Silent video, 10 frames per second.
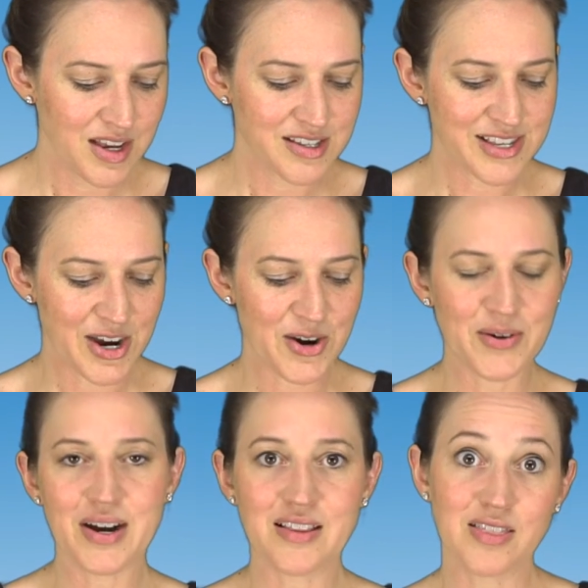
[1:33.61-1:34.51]

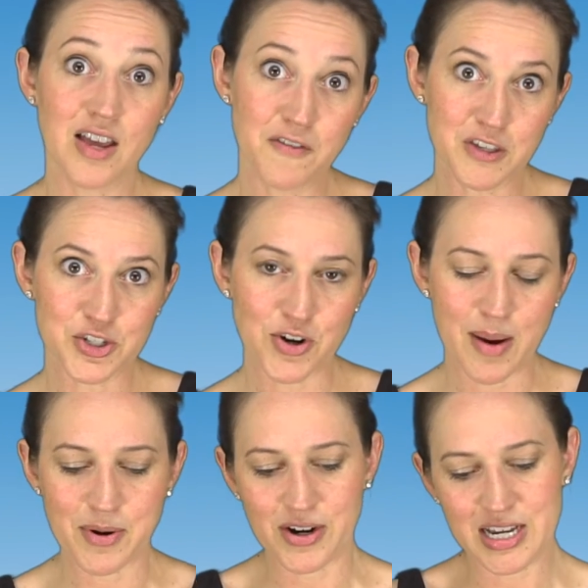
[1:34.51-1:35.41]
So love the
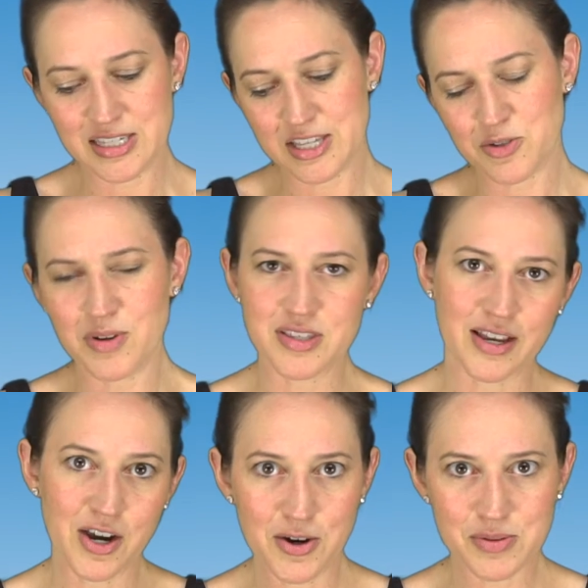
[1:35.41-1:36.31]
strawberries. This one's like,
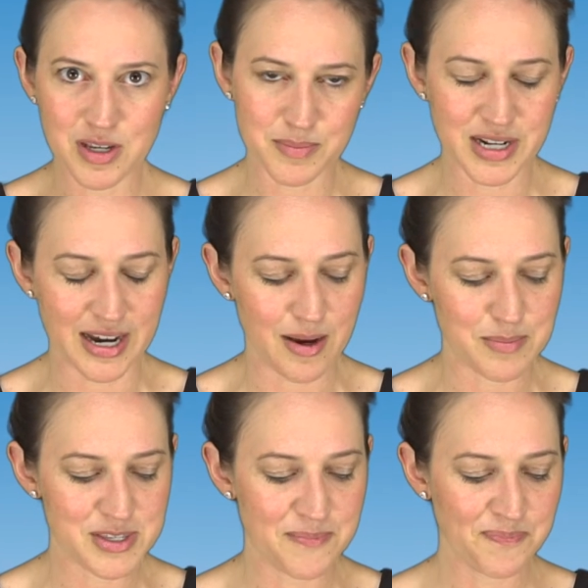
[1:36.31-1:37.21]
oh,
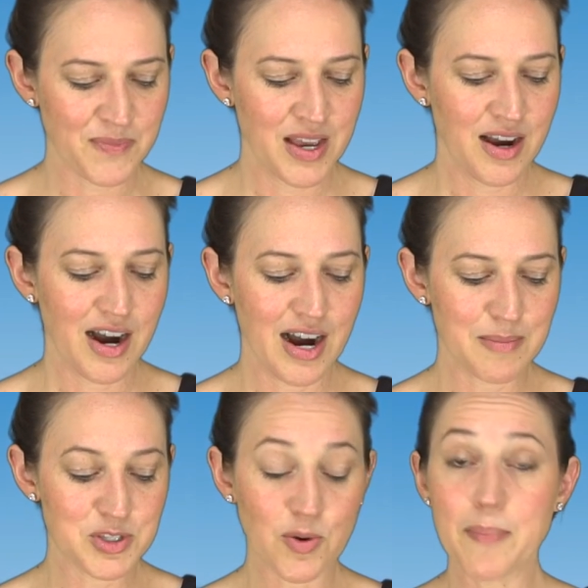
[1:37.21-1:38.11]
sometimes.
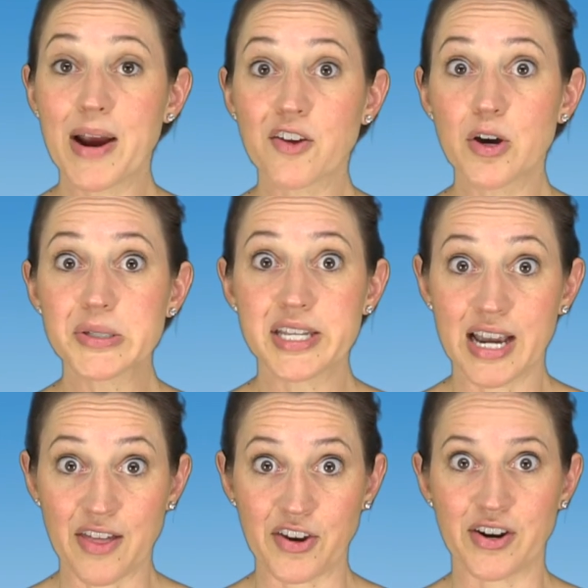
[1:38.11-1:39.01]
So I pair those
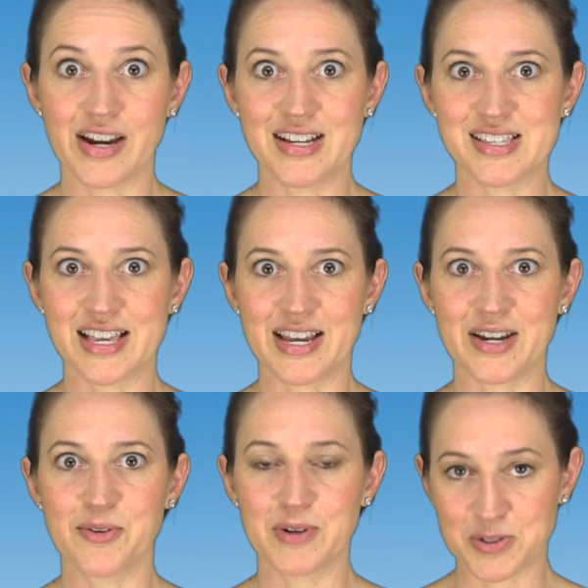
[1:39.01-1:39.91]
together and
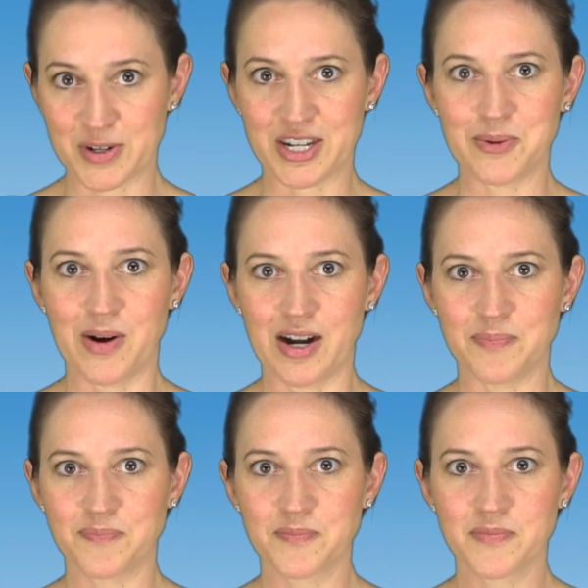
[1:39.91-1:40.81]
say, which one do you want?